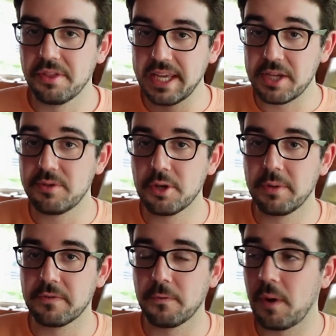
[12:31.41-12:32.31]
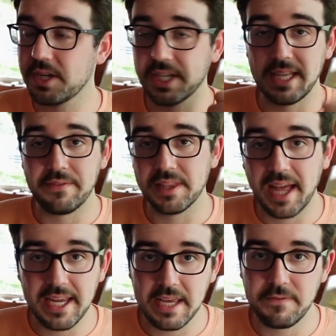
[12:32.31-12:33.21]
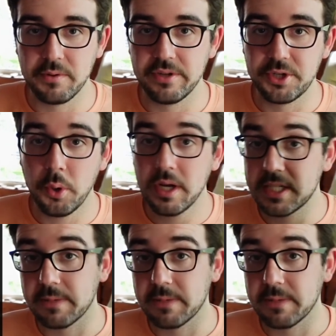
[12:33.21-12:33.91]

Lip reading: Thank you so much for watching. Leave a like if you enjoyed.